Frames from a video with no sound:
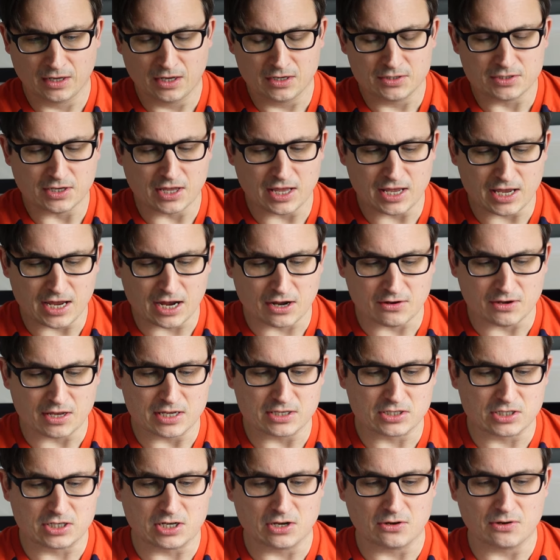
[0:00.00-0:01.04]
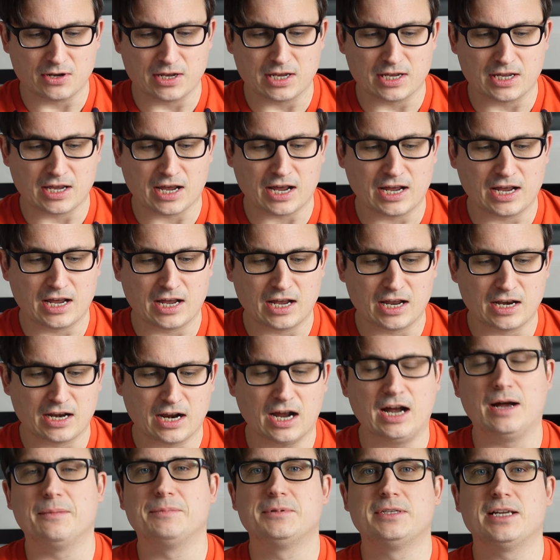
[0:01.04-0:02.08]
So there you go. It's doing an
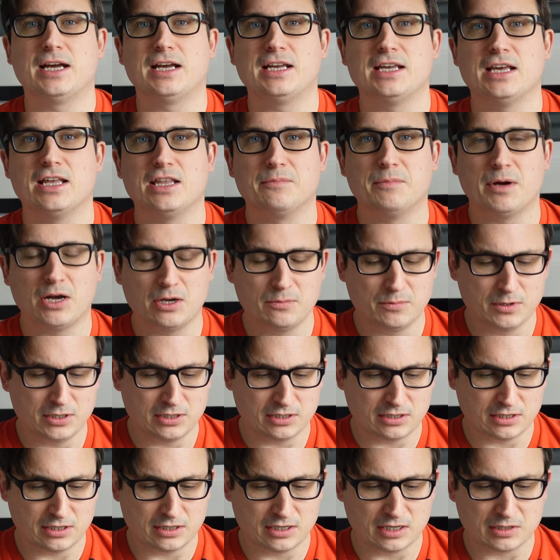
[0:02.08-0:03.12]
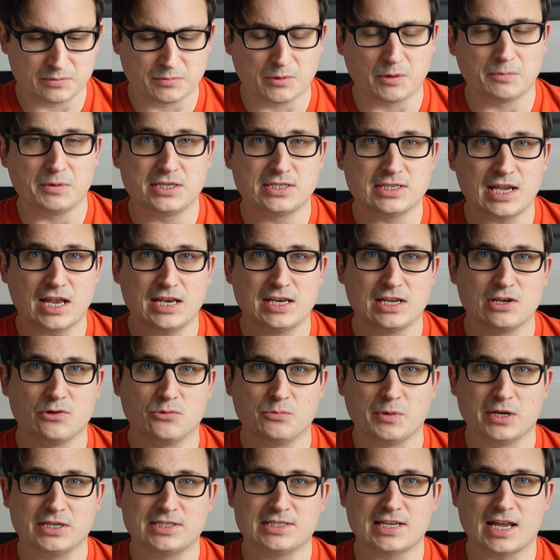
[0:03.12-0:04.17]
update at the moment. It's probably sending all
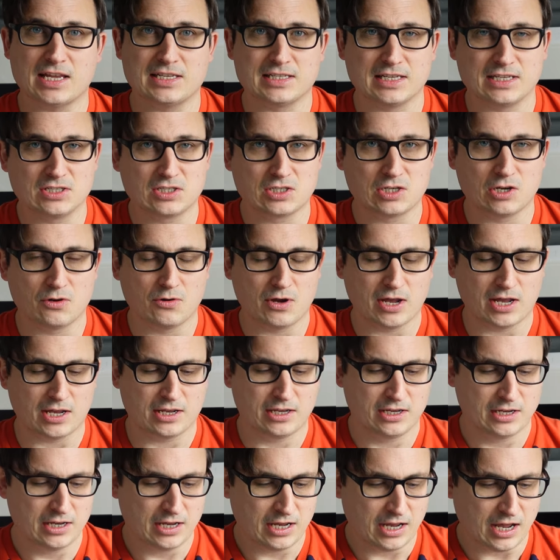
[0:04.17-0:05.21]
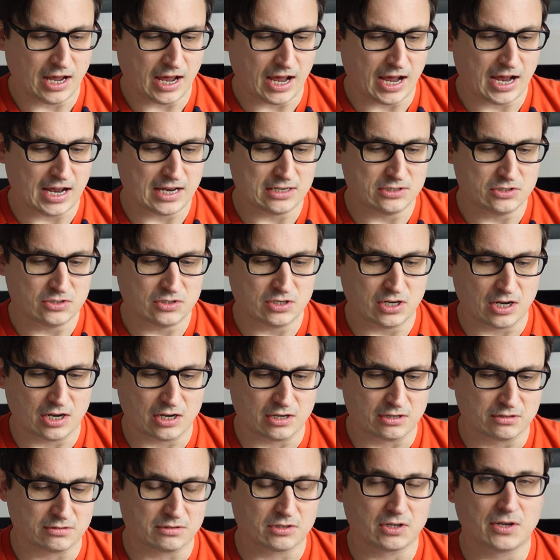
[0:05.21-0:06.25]
my settings to it and
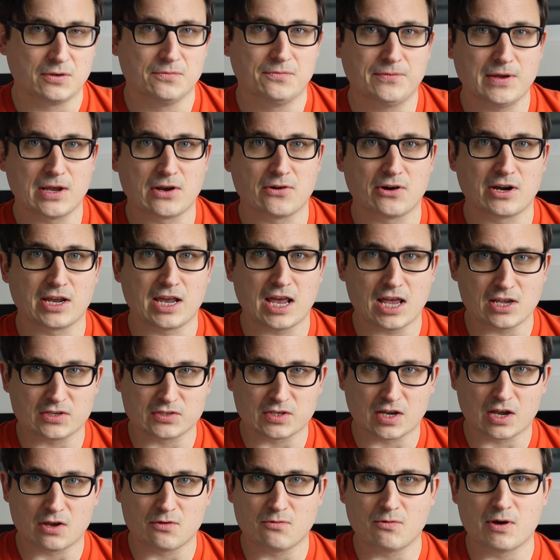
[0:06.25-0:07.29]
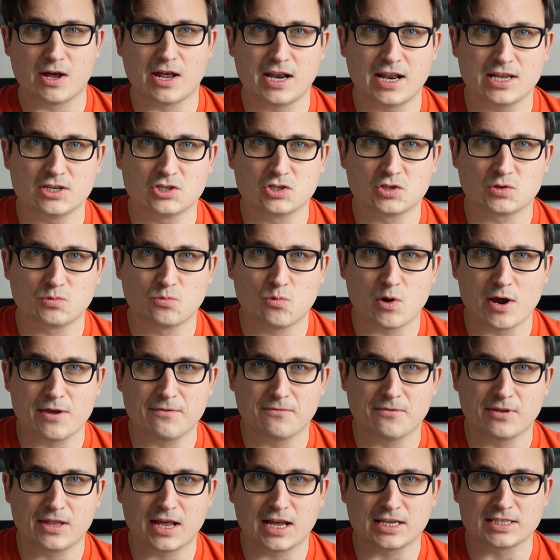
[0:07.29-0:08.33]
configuring it. So let's just wait
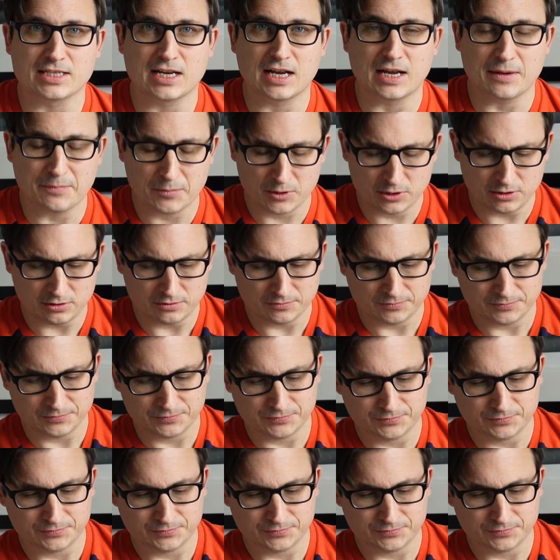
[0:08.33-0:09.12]
for that to happen.